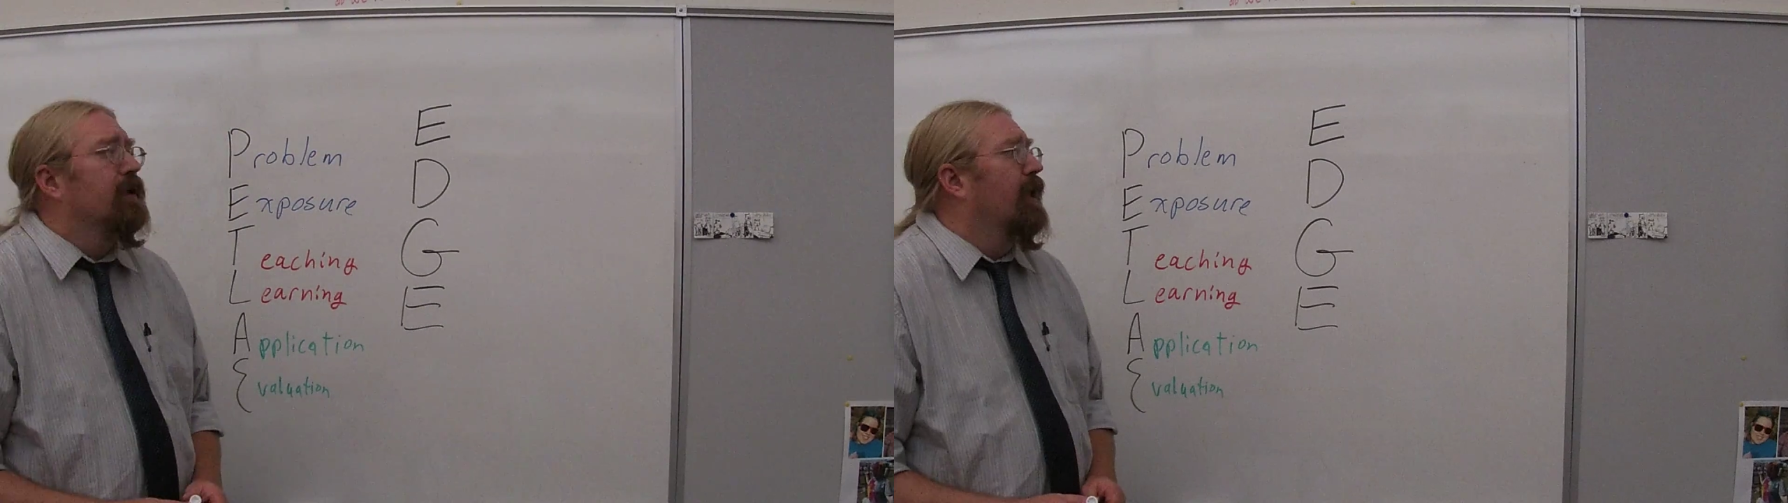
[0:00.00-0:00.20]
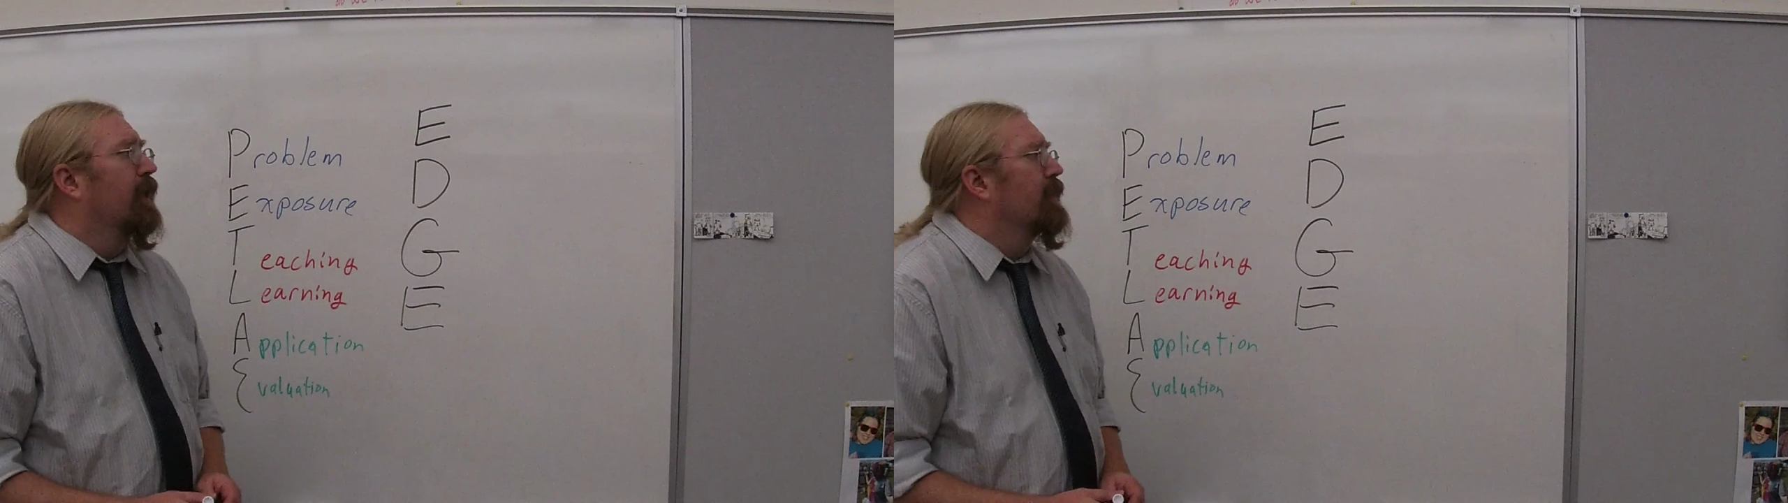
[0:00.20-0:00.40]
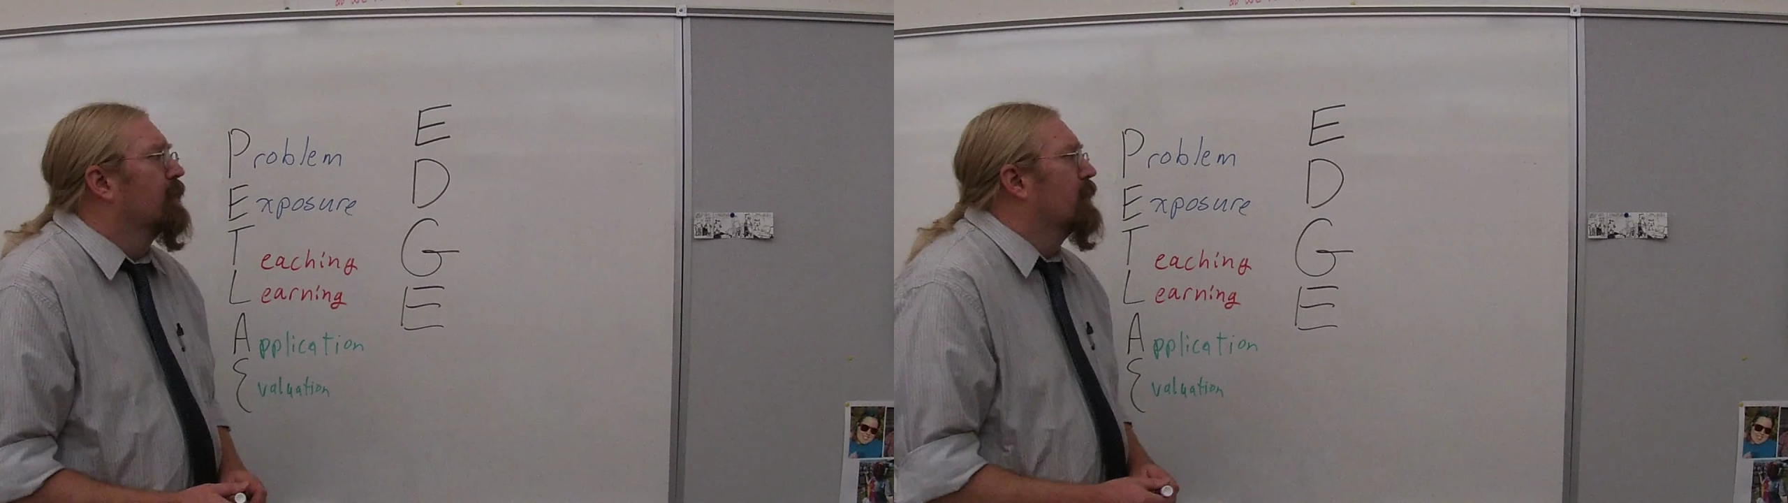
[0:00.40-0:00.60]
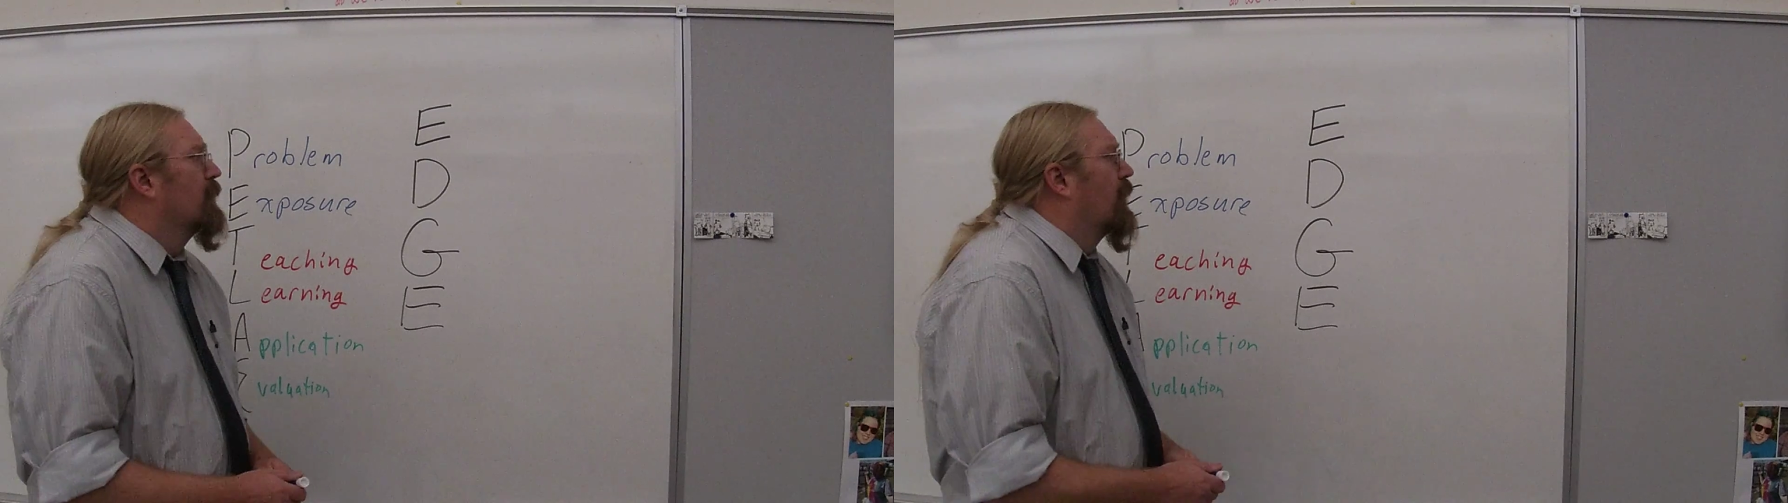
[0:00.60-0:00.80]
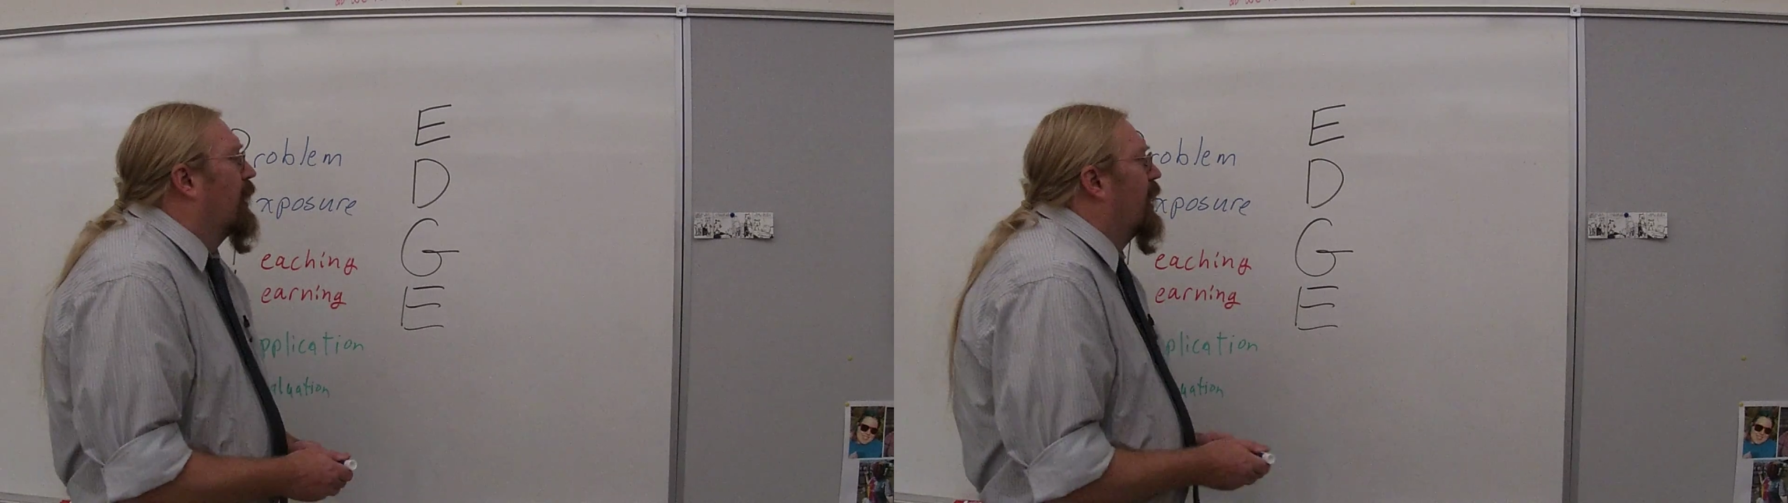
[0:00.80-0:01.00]
okay?
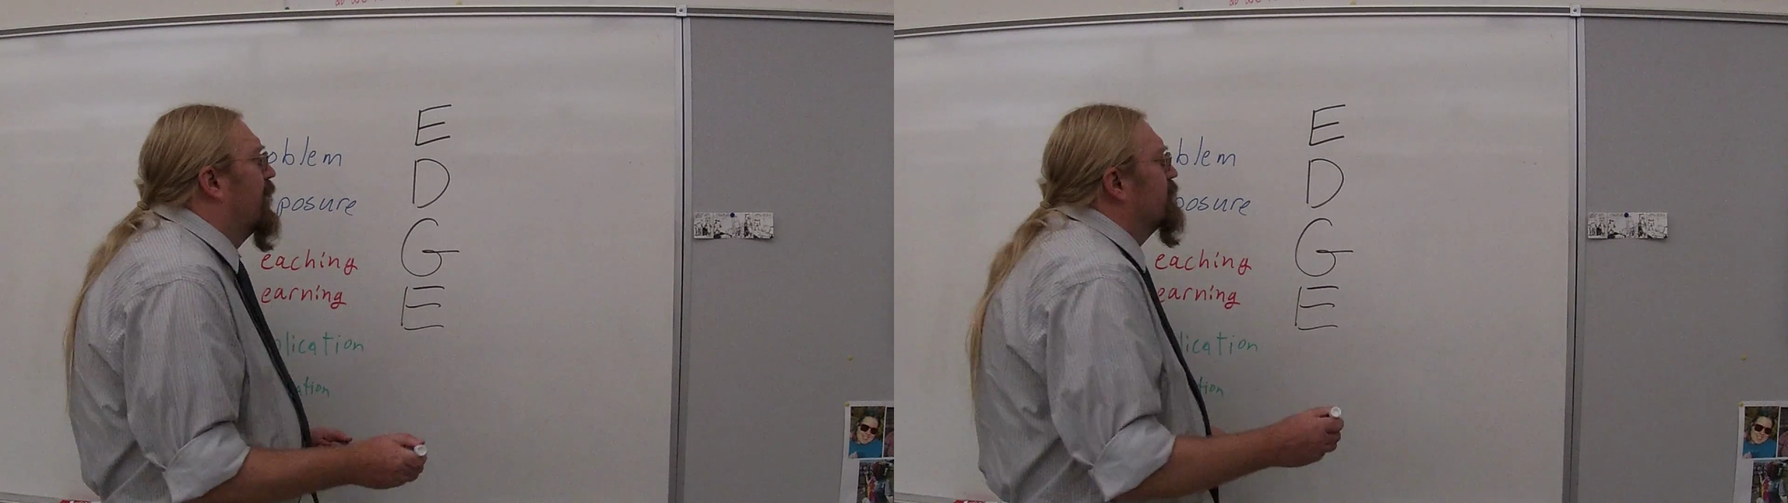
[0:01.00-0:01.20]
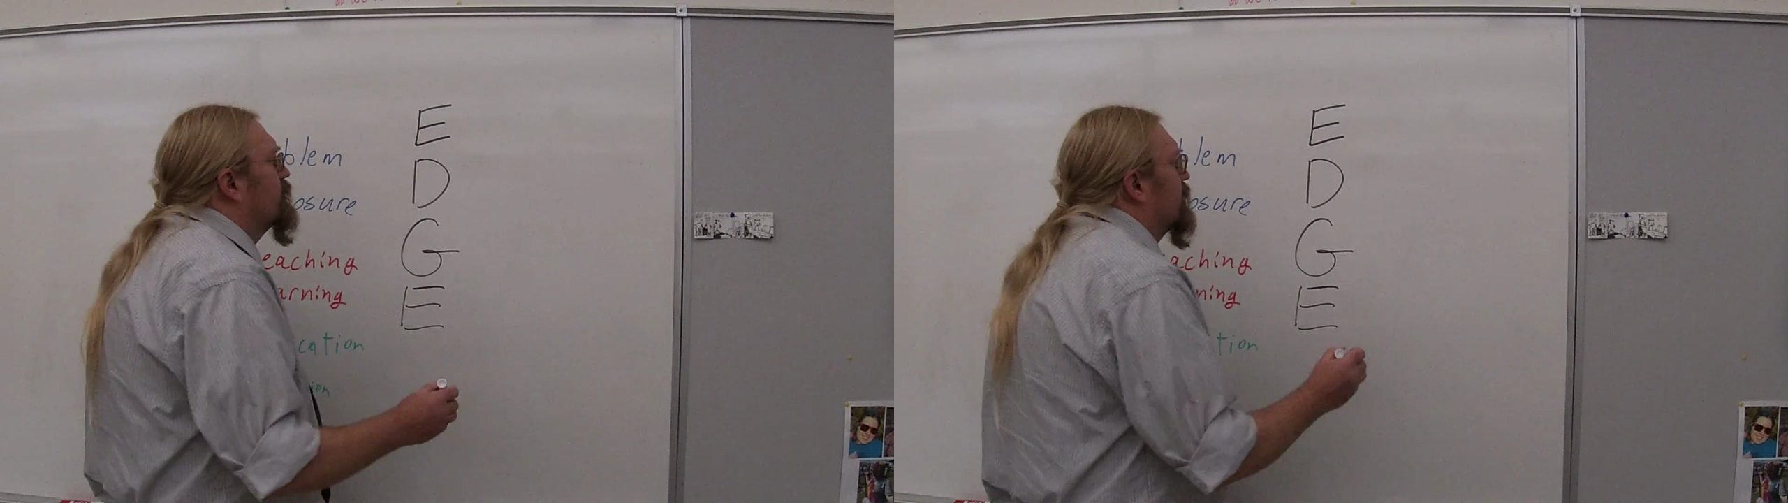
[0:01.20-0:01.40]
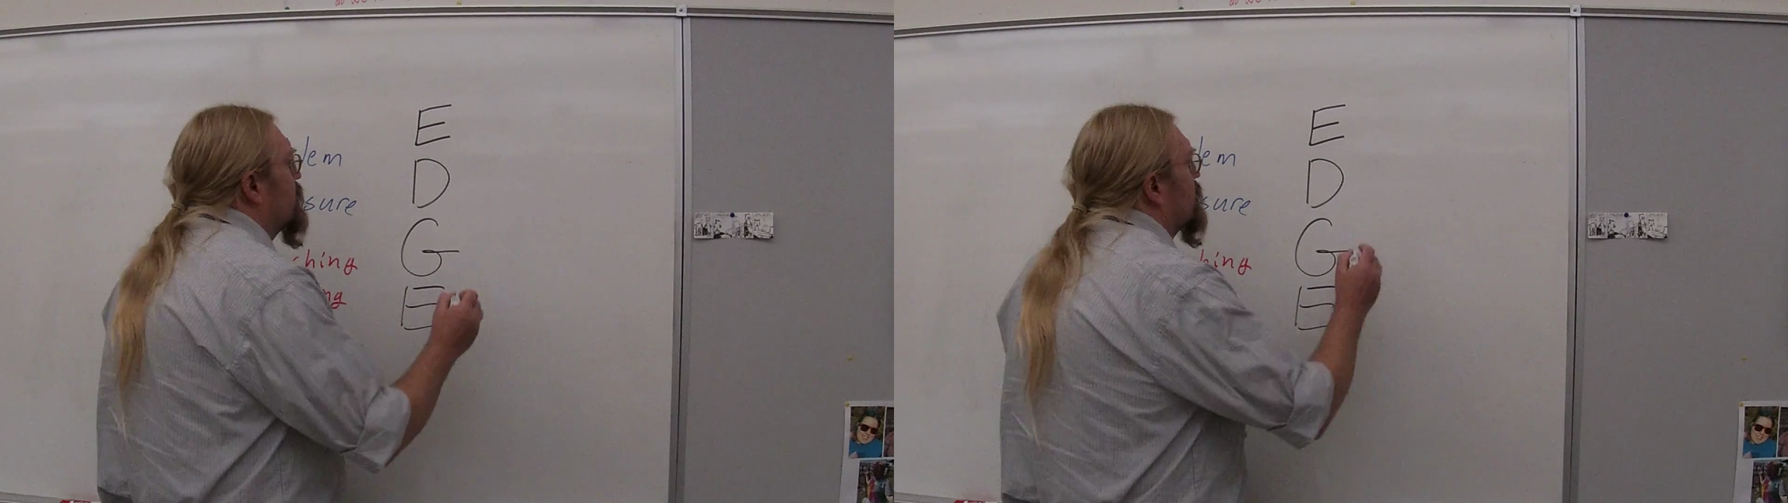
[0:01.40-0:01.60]
EDGE